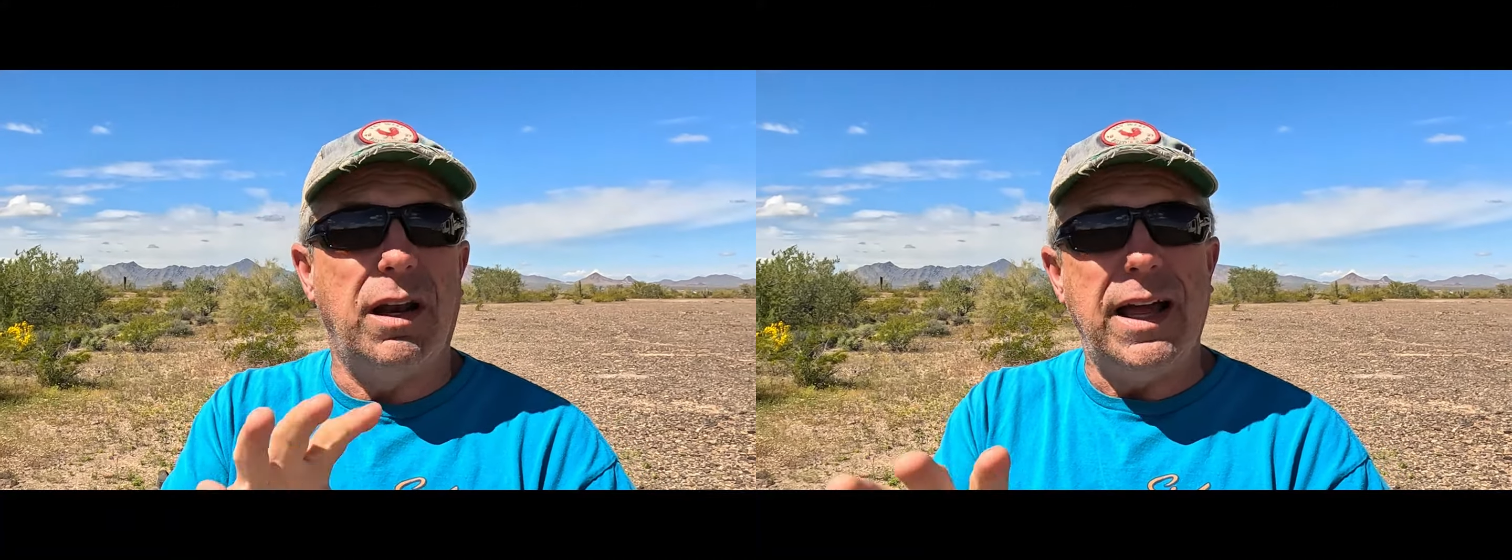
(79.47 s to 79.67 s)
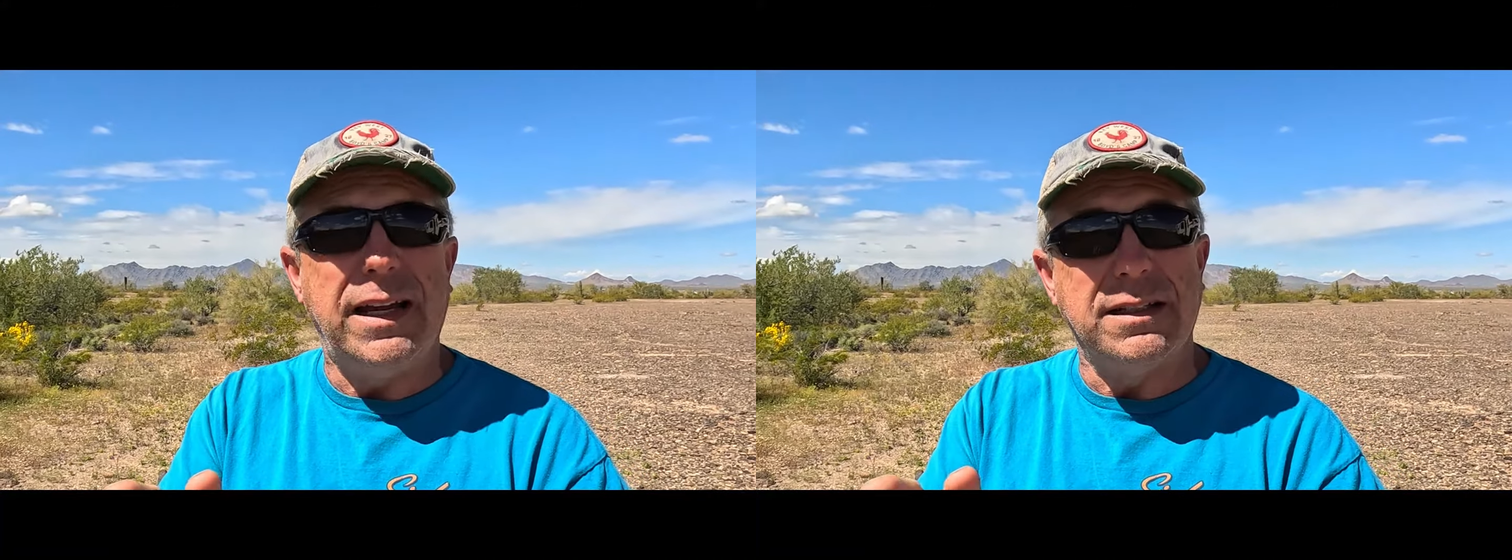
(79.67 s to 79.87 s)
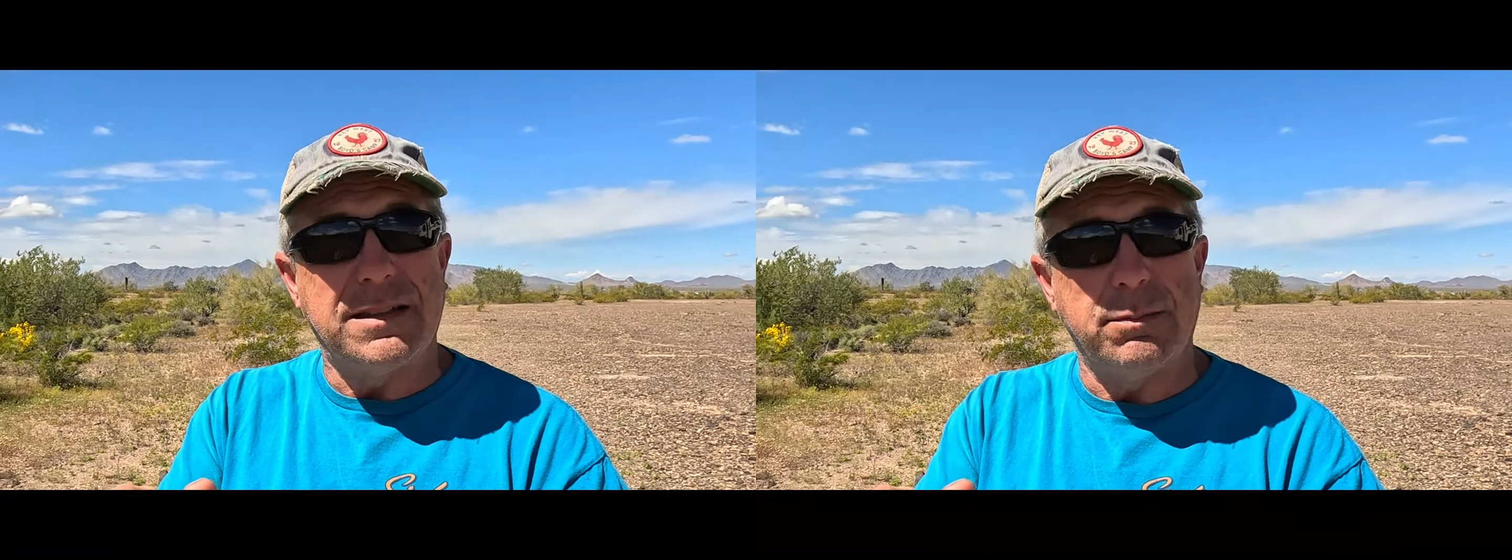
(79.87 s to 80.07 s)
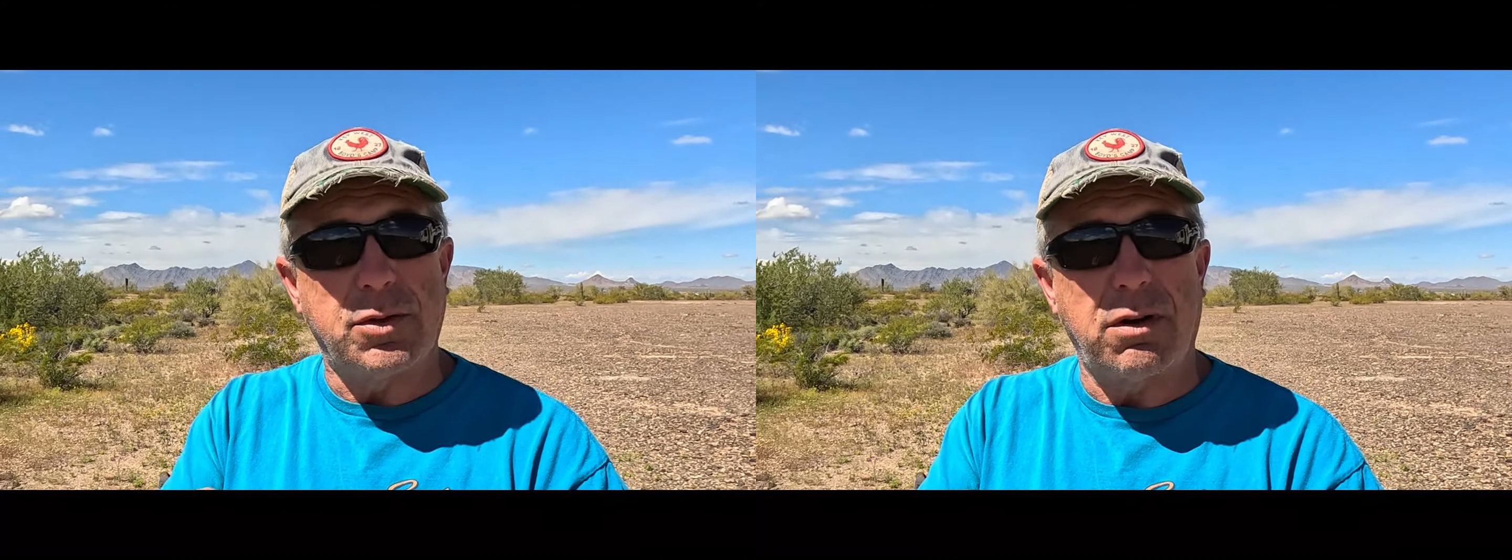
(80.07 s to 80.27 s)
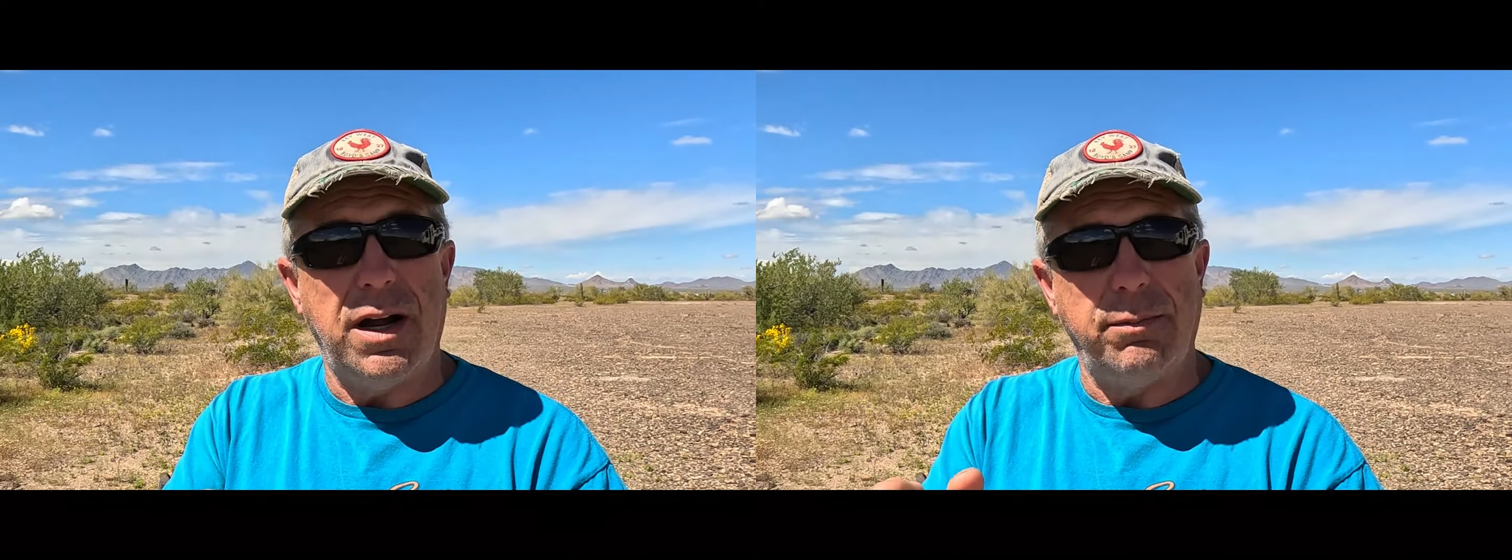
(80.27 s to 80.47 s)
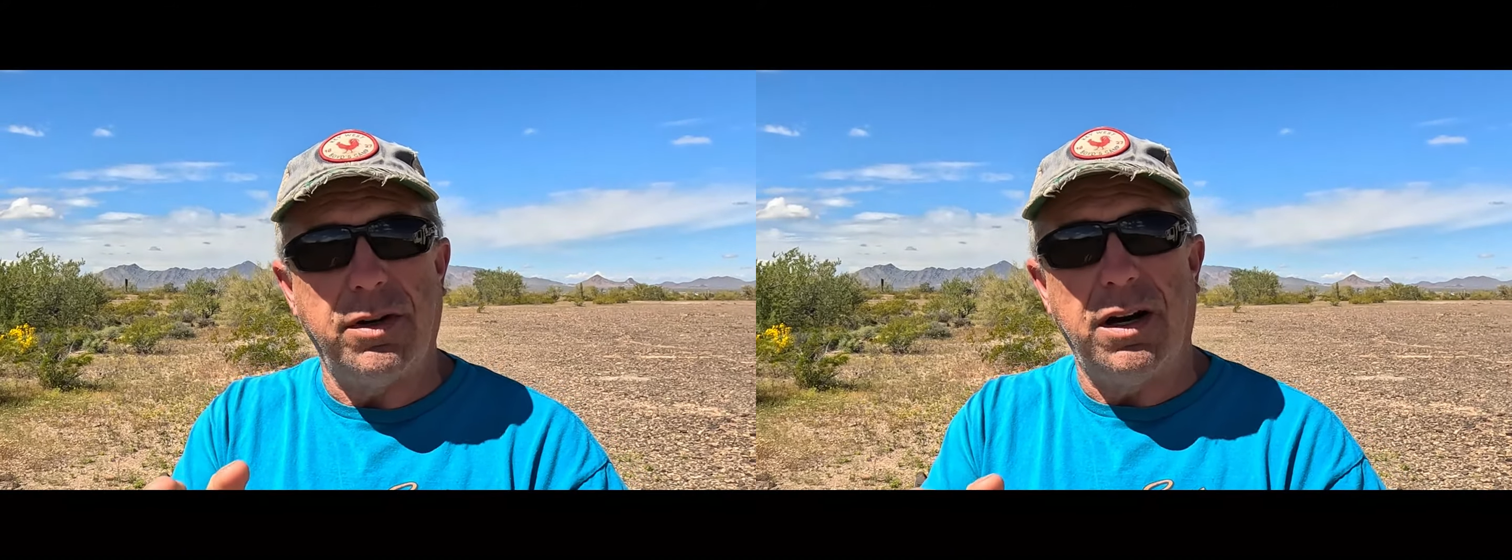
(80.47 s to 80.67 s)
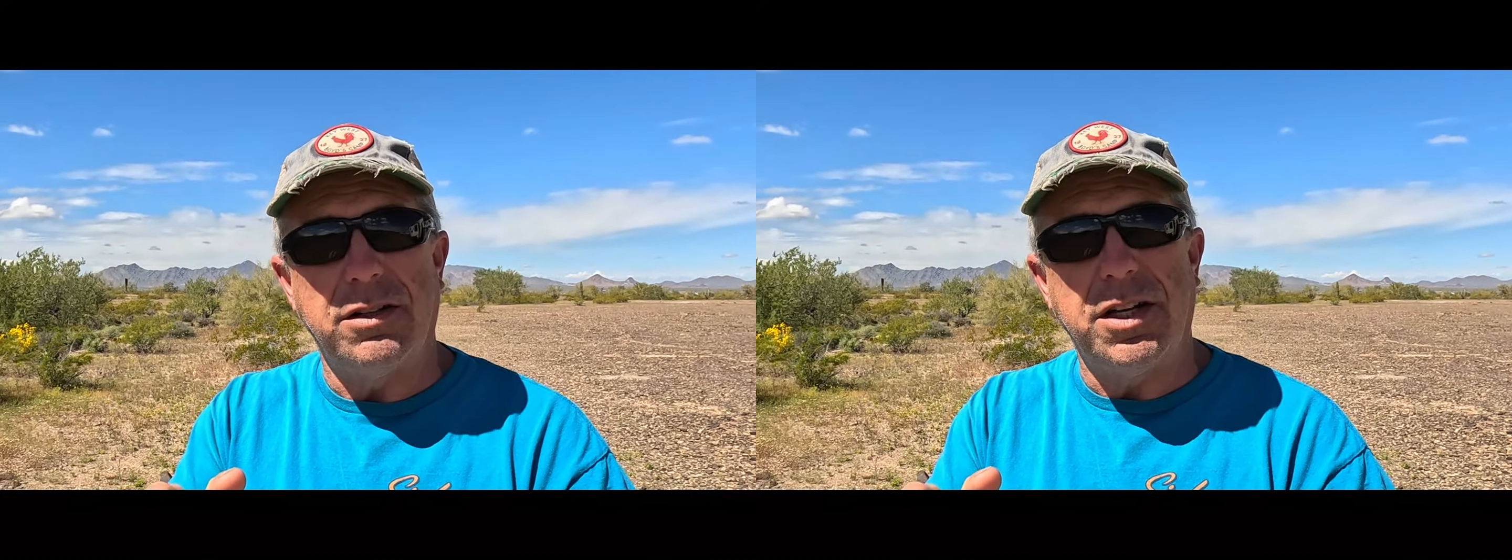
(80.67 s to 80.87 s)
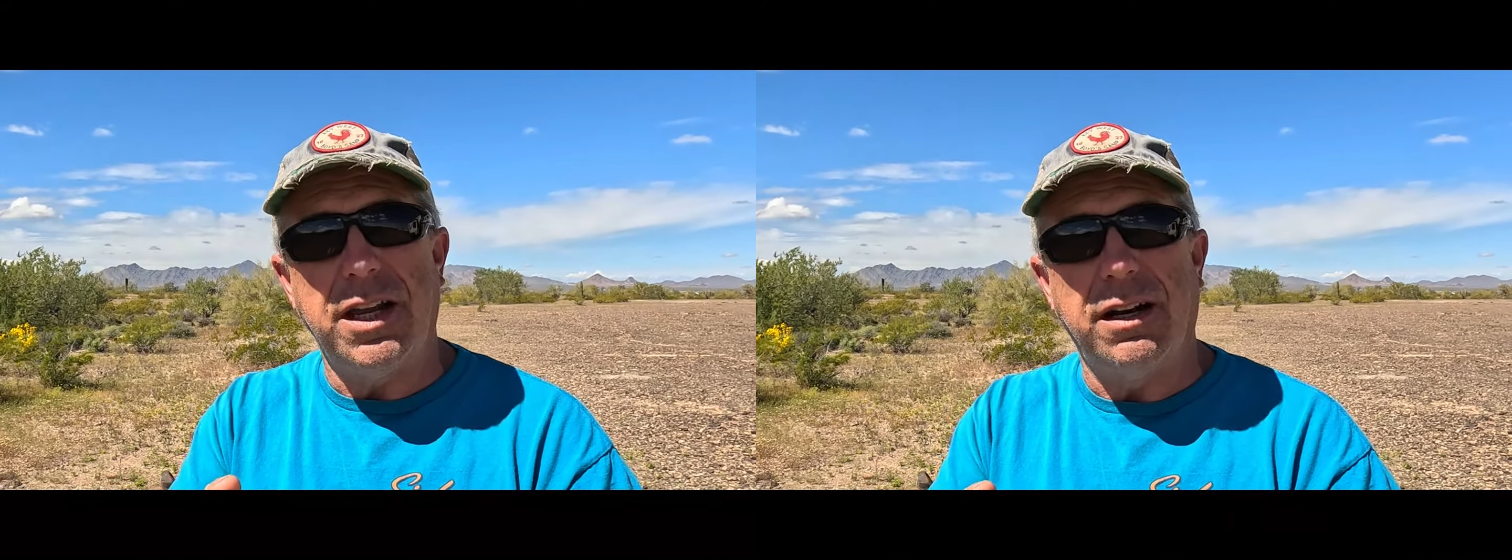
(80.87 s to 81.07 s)
like and subscribe to our
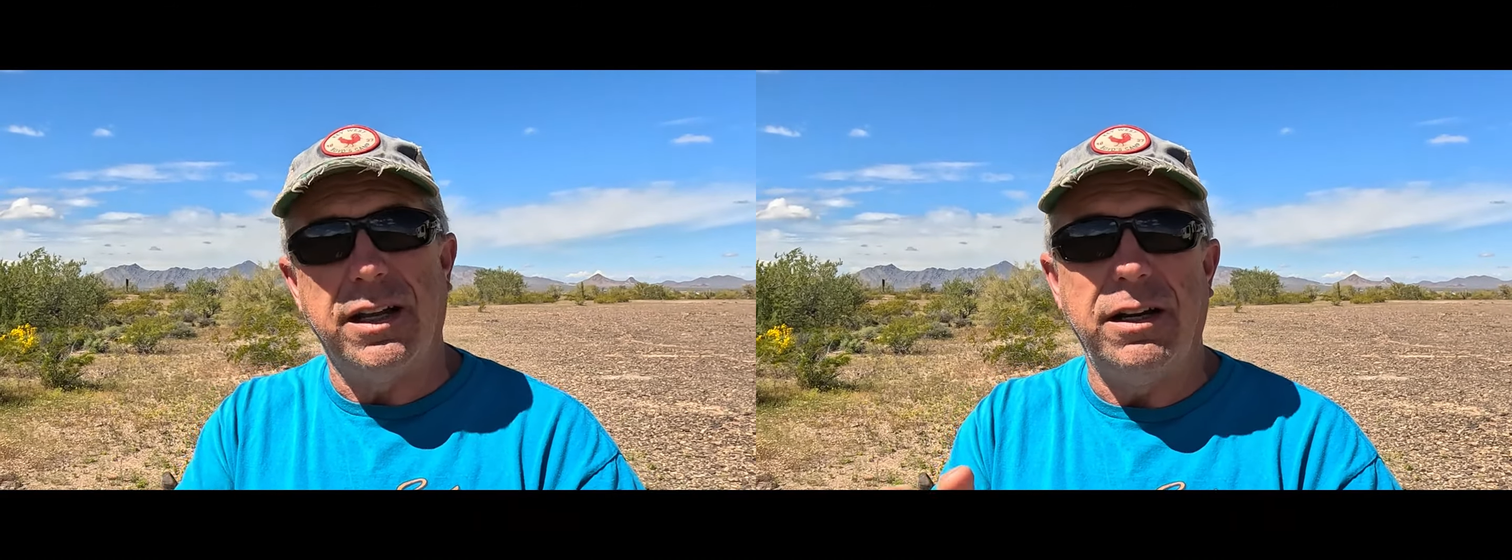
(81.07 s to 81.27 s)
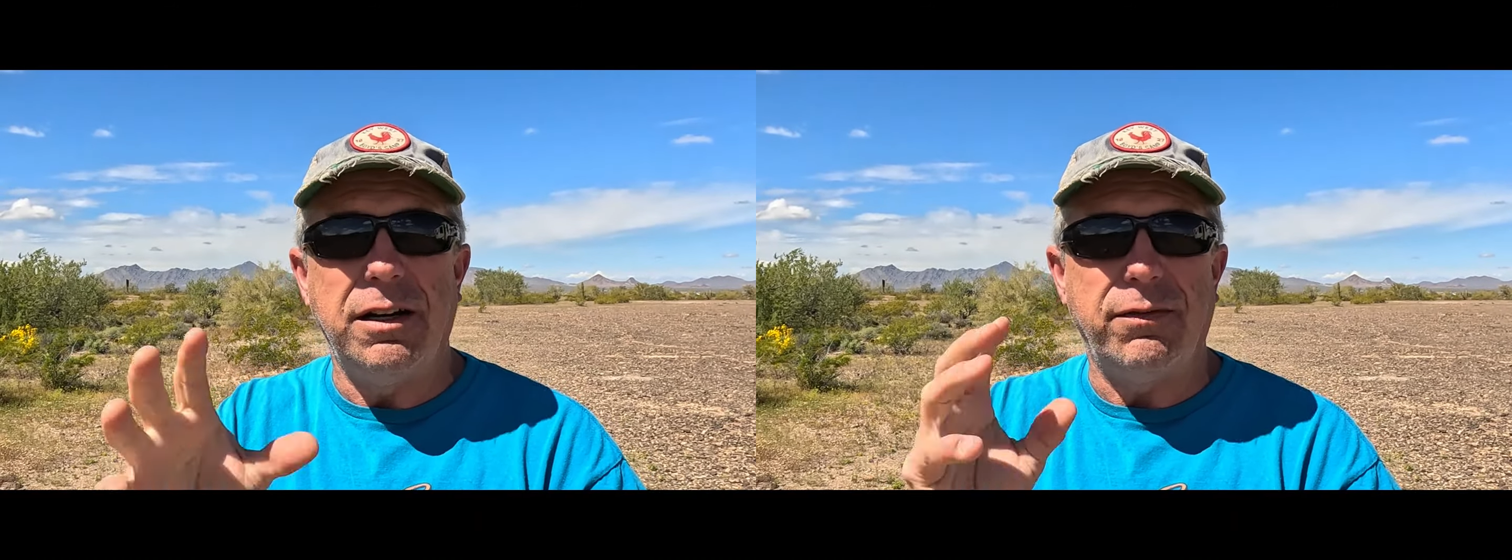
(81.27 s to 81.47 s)
channel here,